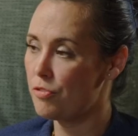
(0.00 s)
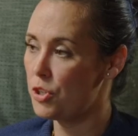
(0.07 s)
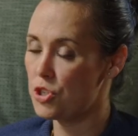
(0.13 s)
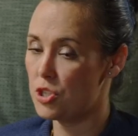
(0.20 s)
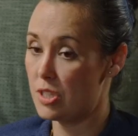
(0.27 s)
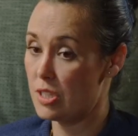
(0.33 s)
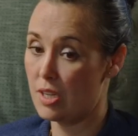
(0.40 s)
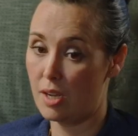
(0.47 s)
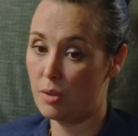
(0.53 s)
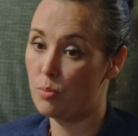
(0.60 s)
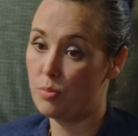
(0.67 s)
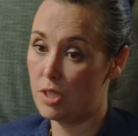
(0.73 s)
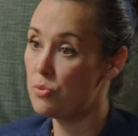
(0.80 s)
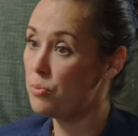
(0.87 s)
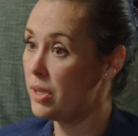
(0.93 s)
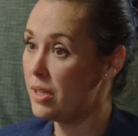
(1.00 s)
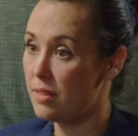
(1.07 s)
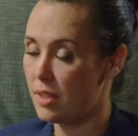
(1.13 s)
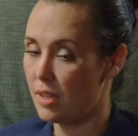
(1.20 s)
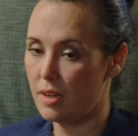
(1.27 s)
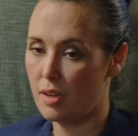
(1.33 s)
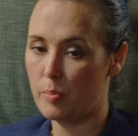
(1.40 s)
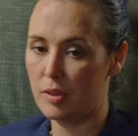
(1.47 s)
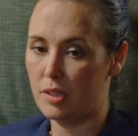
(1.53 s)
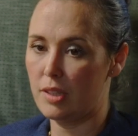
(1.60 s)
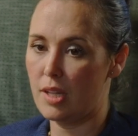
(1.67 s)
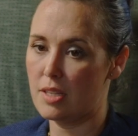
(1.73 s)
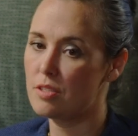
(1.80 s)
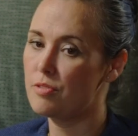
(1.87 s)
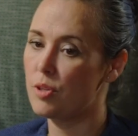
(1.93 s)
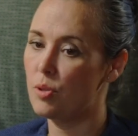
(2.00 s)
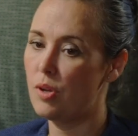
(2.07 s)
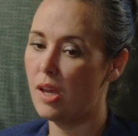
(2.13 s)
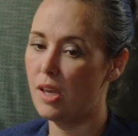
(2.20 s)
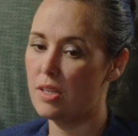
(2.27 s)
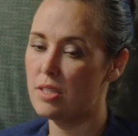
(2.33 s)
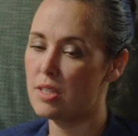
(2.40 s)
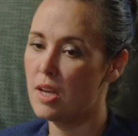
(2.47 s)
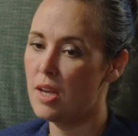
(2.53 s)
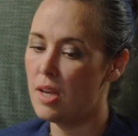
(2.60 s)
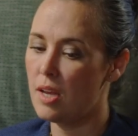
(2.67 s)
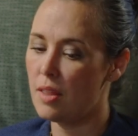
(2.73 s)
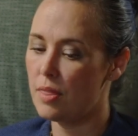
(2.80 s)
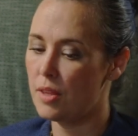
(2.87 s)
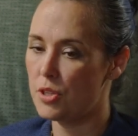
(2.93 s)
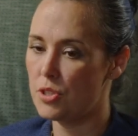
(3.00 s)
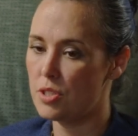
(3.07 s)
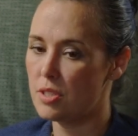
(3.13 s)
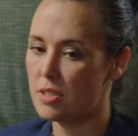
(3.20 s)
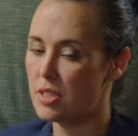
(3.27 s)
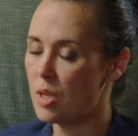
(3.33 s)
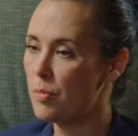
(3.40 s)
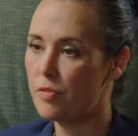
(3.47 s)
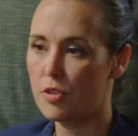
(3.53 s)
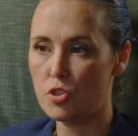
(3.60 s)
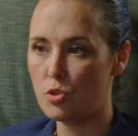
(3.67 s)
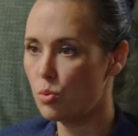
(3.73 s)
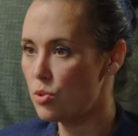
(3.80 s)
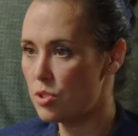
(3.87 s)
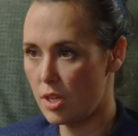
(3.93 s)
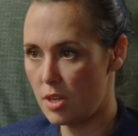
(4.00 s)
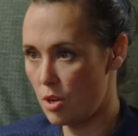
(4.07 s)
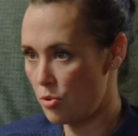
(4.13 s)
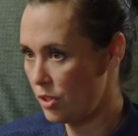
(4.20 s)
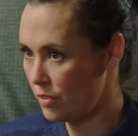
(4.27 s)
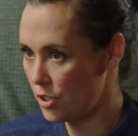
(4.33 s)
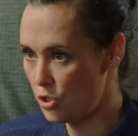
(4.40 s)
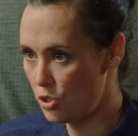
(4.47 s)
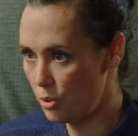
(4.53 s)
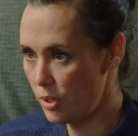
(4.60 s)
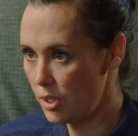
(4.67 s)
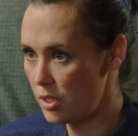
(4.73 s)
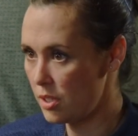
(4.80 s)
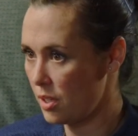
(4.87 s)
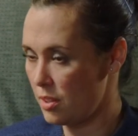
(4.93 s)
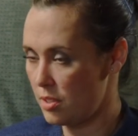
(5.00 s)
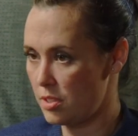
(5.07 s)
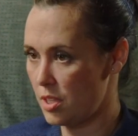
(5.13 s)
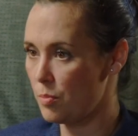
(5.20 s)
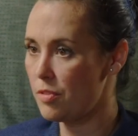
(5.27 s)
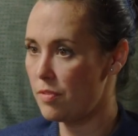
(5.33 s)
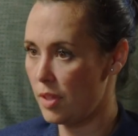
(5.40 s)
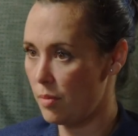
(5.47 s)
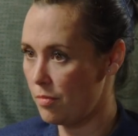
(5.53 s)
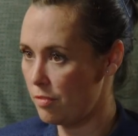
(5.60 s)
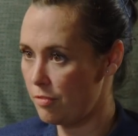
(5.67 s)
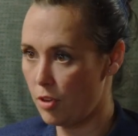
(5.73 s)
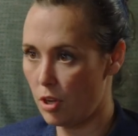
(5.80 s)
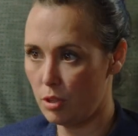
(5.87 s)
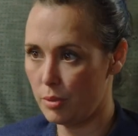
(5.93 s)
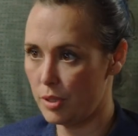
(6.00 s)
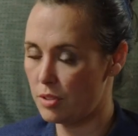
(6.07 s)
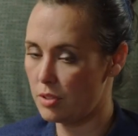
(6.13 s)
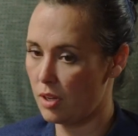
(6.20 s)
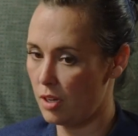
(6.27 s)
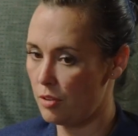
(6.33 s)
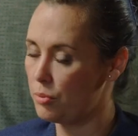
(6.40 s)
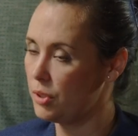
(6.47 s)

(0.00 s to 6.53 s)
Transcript: versions, and I did read that up in the last few days, there's some of the schools that don't even do it, and some of them follow it kind of